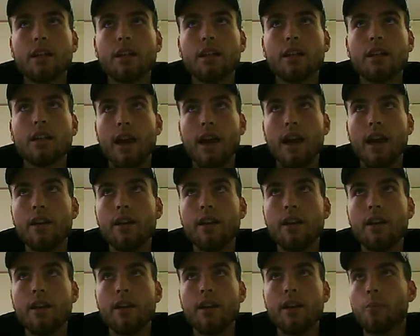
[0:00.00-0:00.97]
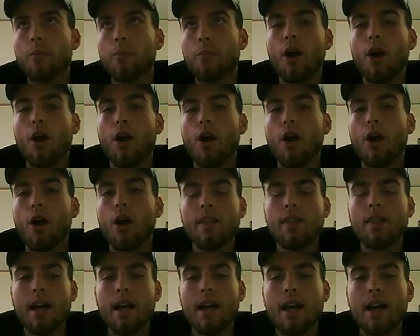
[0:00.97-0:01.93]
event probably
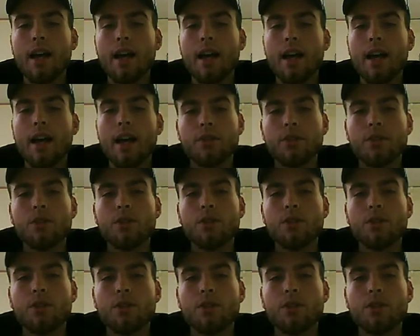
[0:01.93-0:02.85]
that's helped to